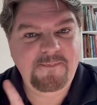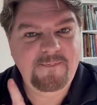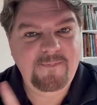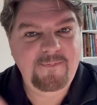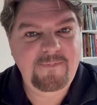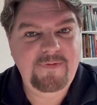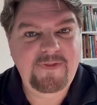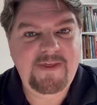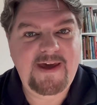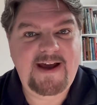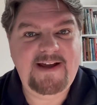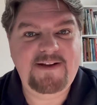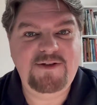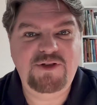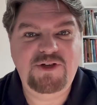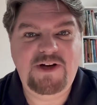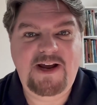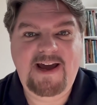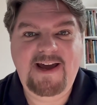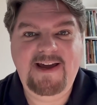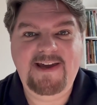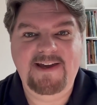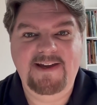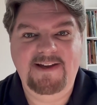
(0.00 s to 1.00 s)
that
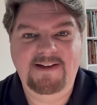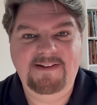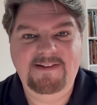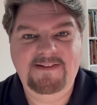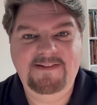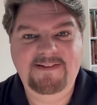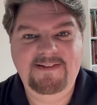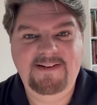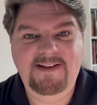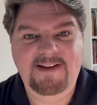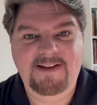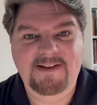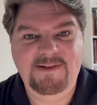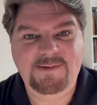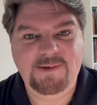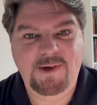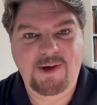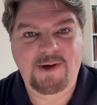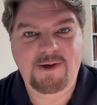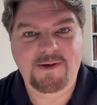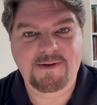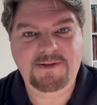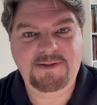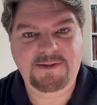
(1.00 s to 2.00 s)
jacket is
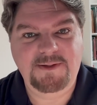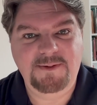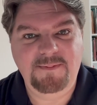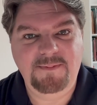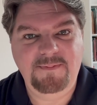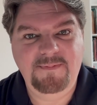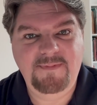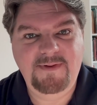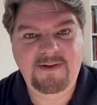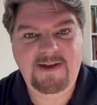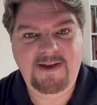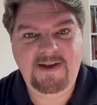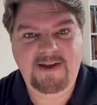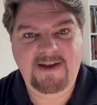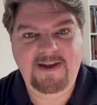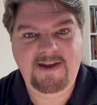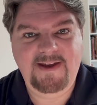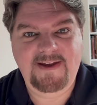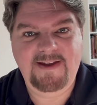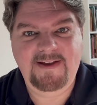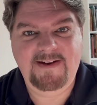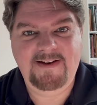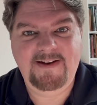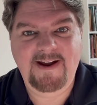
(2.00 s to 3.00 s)
awesome.
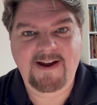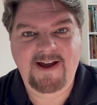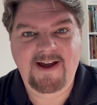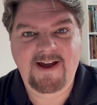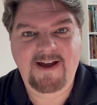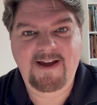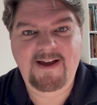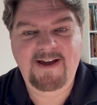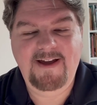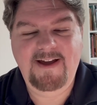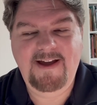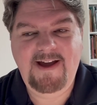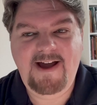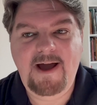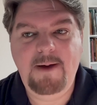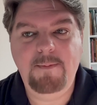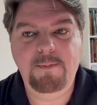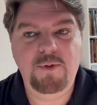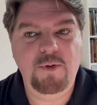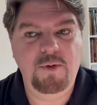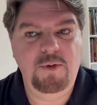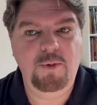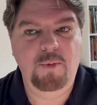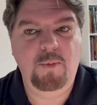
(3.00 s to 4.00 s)
And
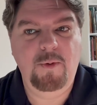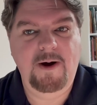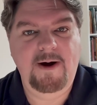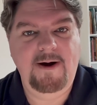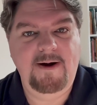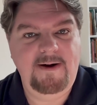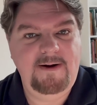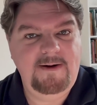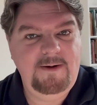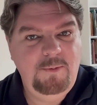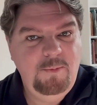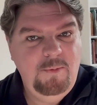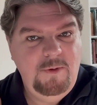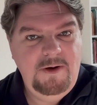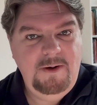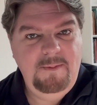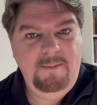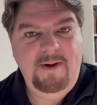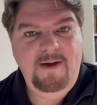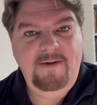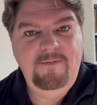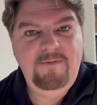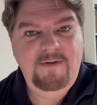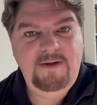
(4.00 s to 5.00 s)
I'm going to wear it in one
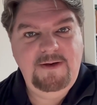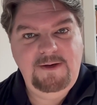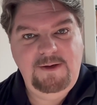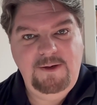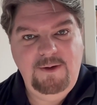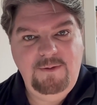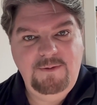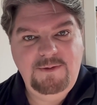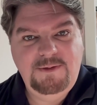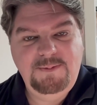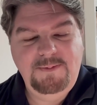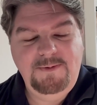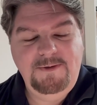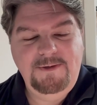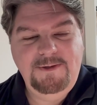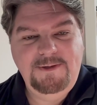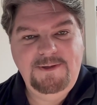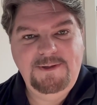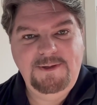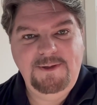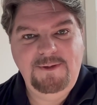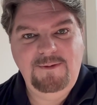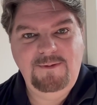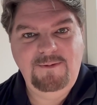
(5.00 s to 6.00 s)
of my videos pretty
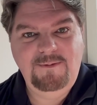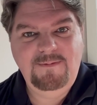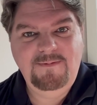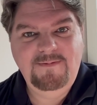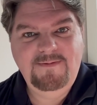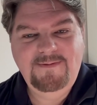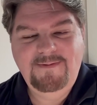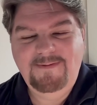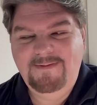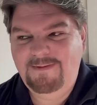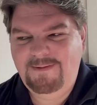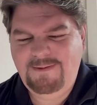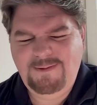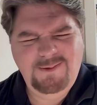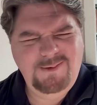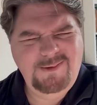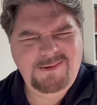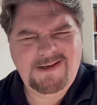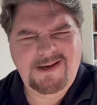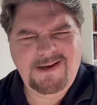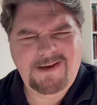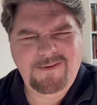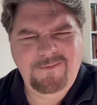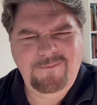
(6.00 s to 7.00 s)
soon. As soon
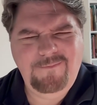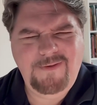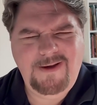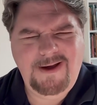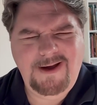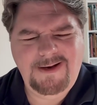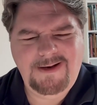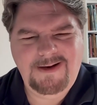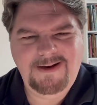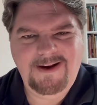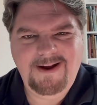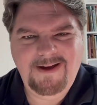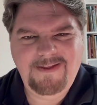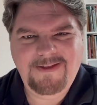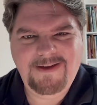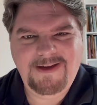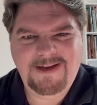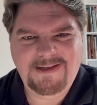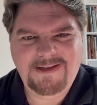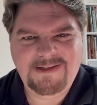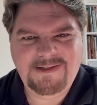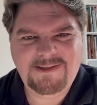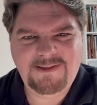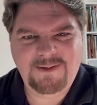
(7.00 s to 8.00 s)
as I can find it, I
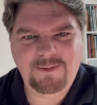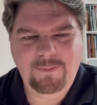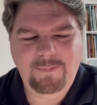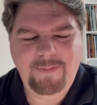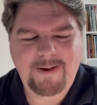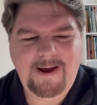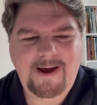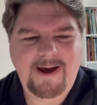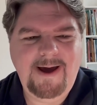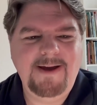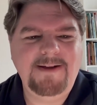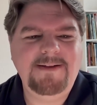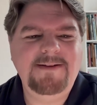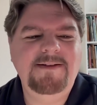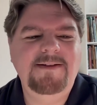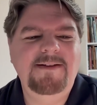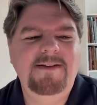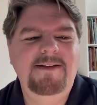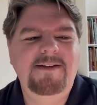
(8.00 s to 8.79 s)
think it's still packed.